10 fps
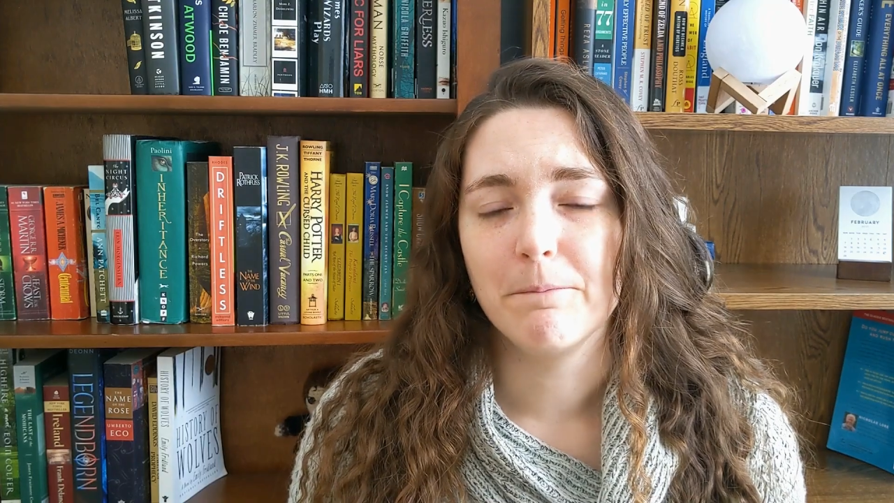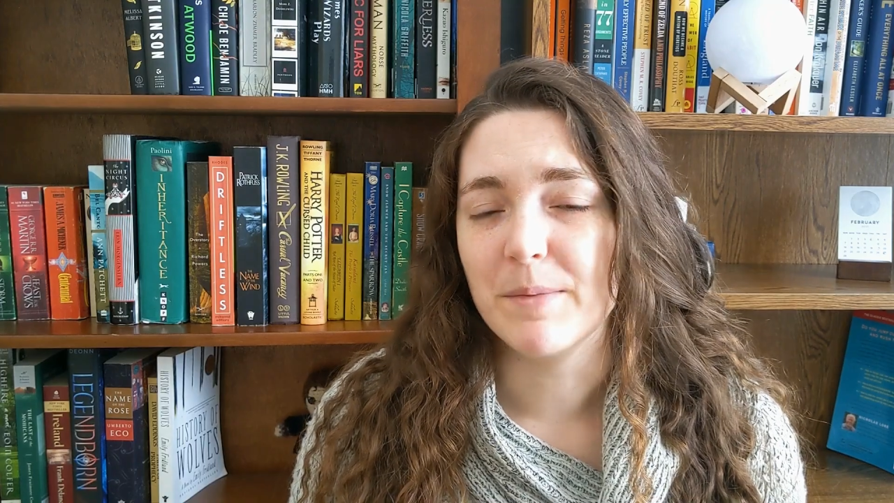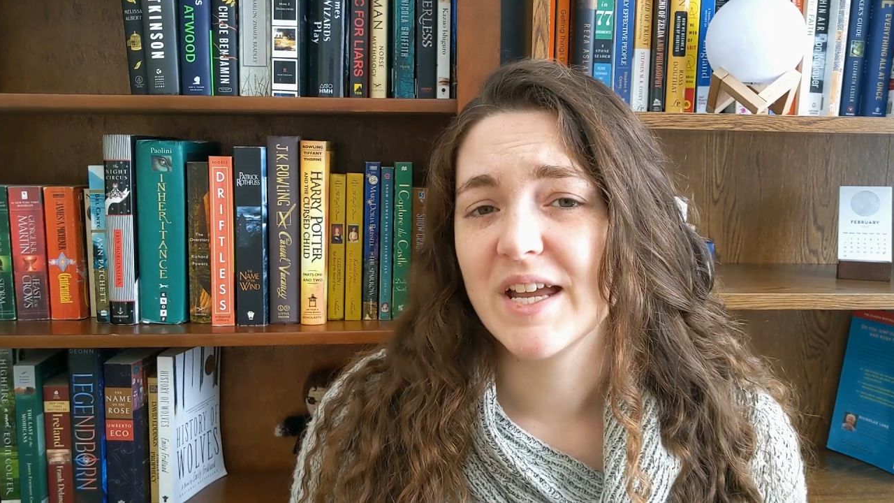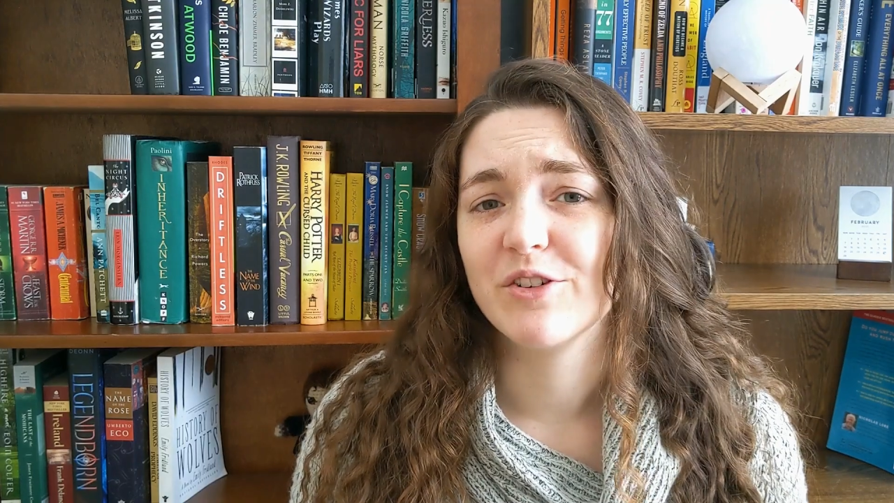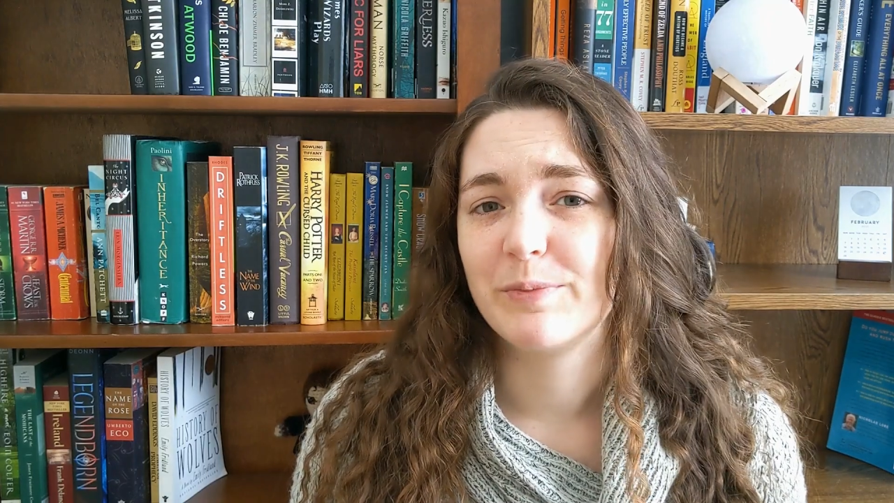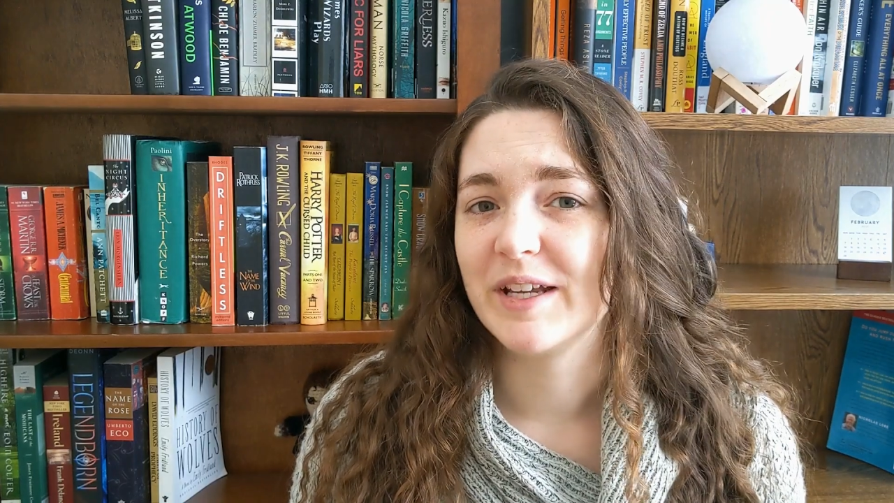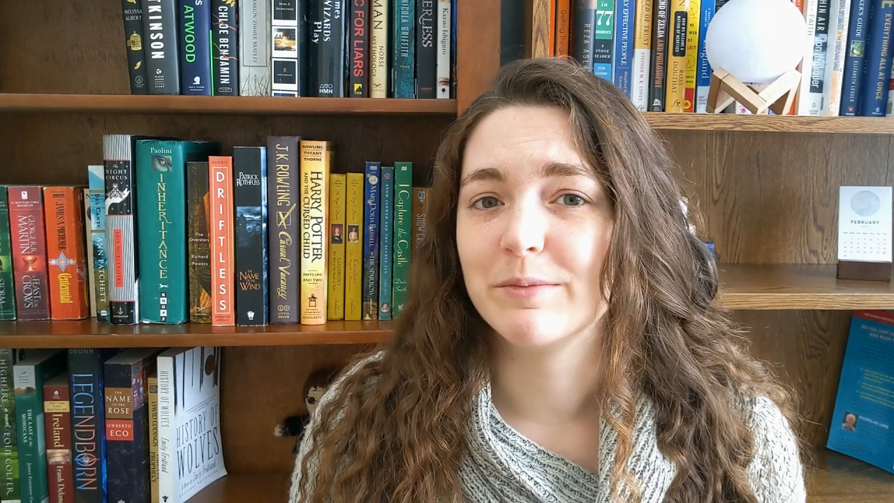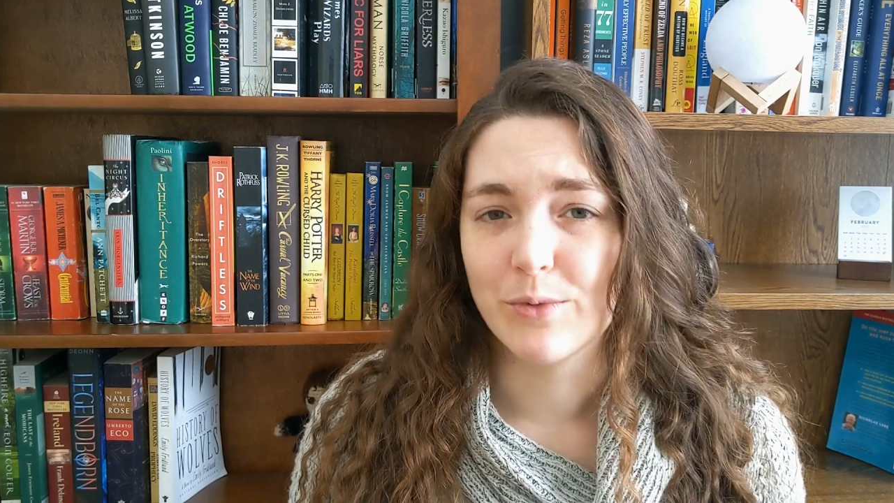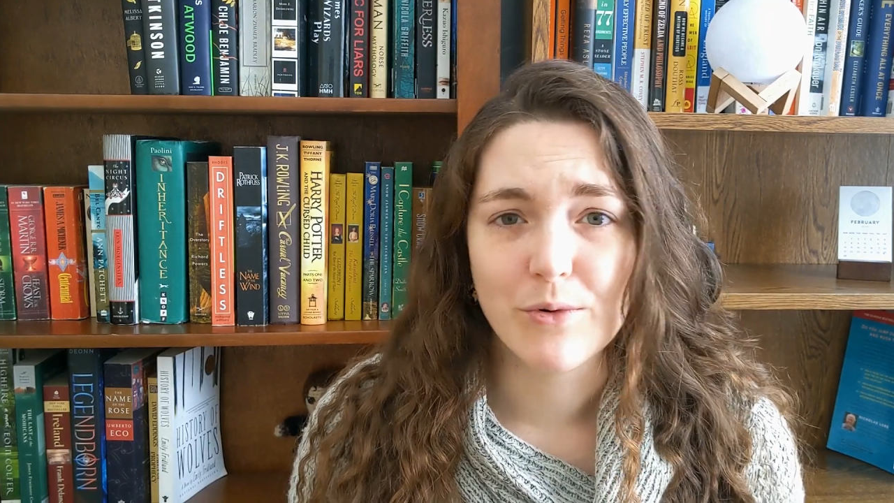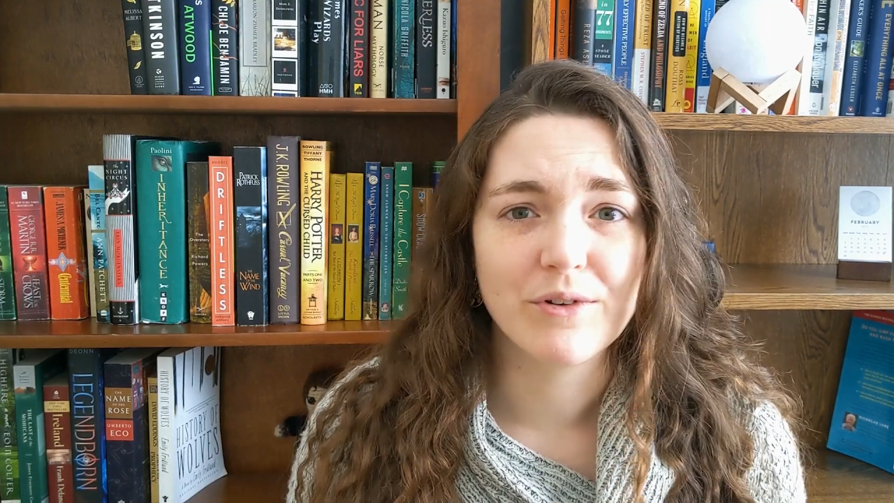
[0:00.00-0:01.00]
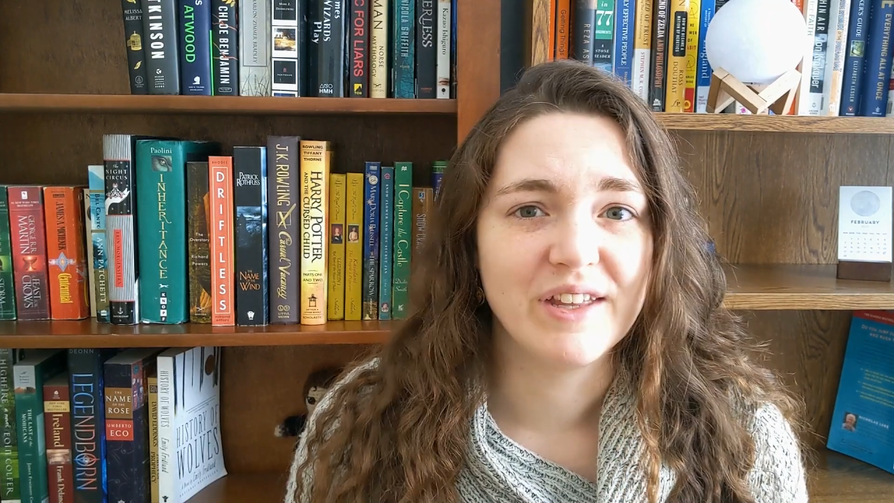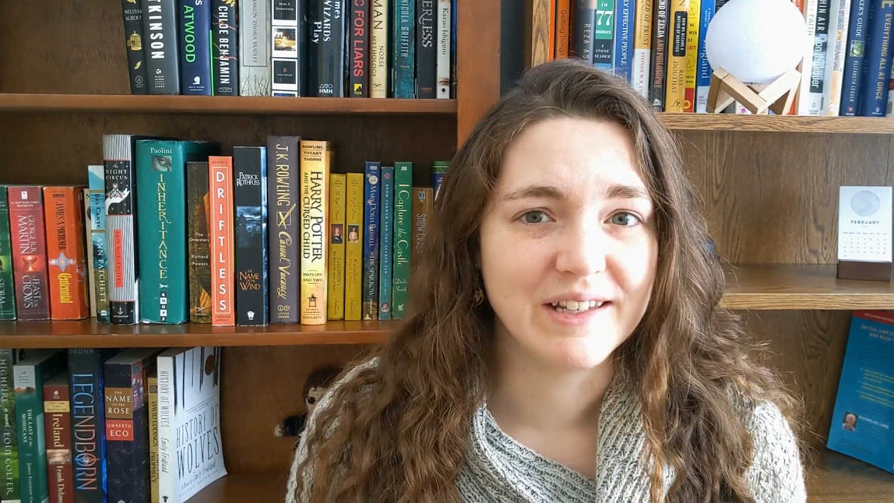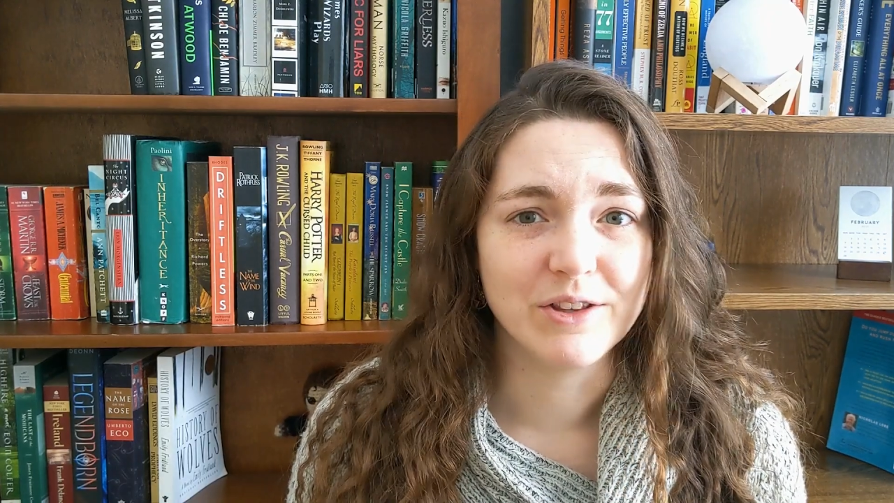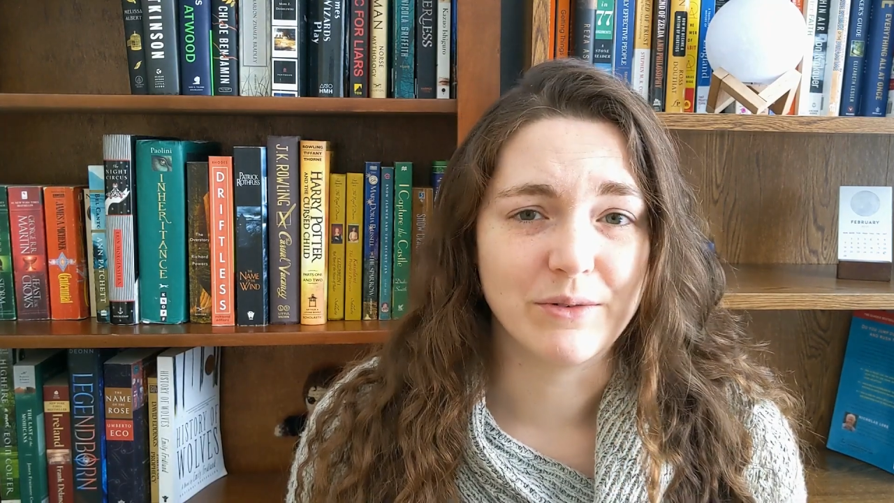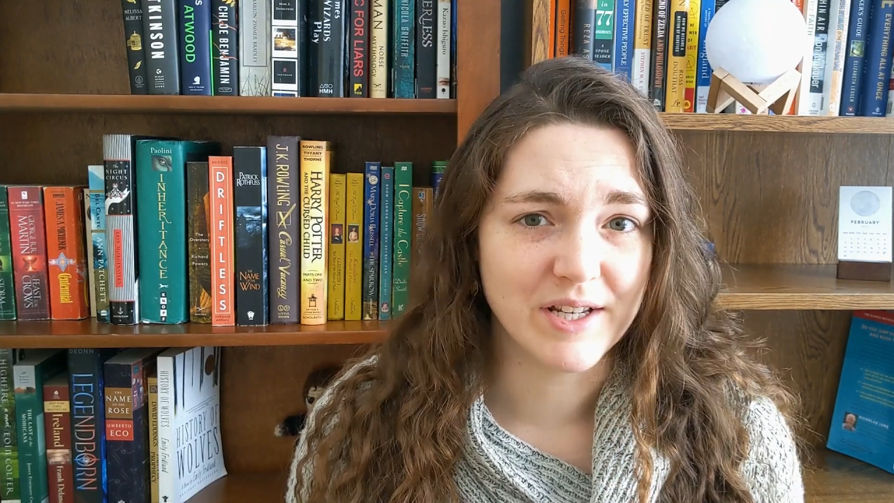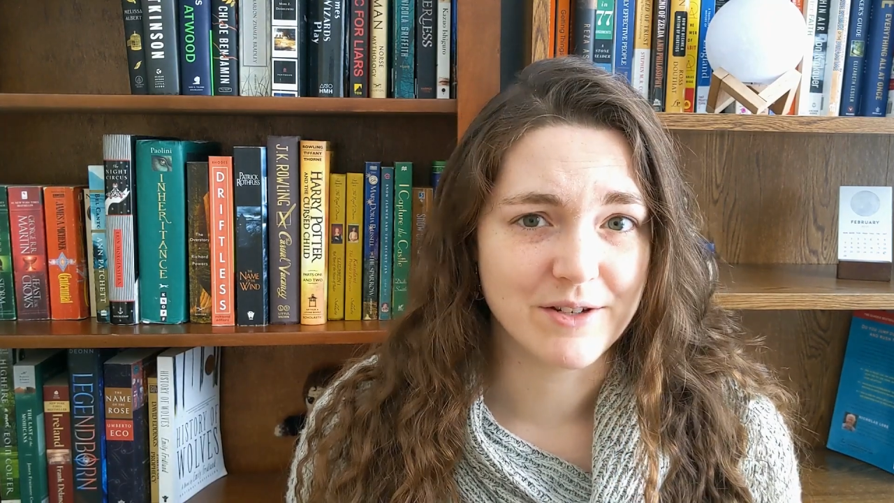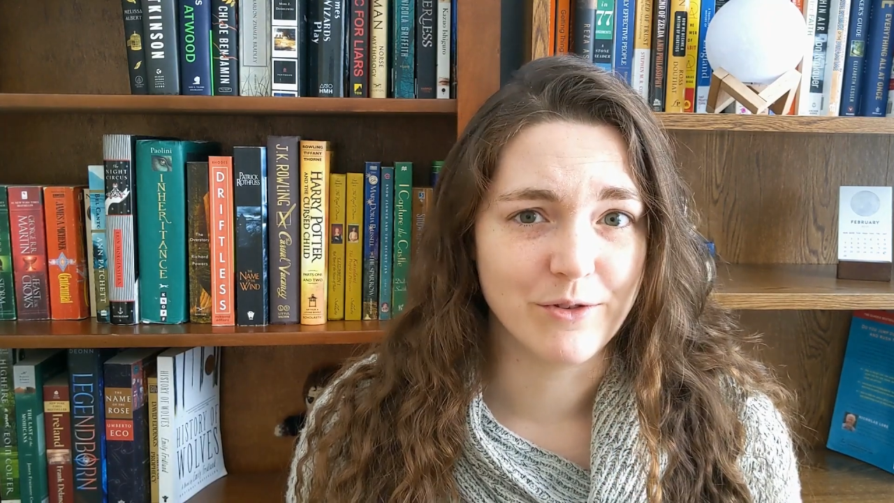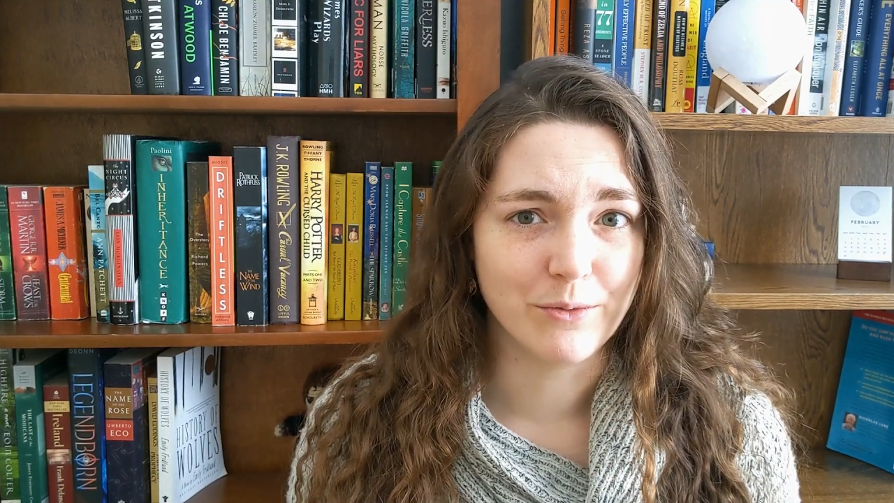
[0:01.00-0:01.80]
May have been more than in the rest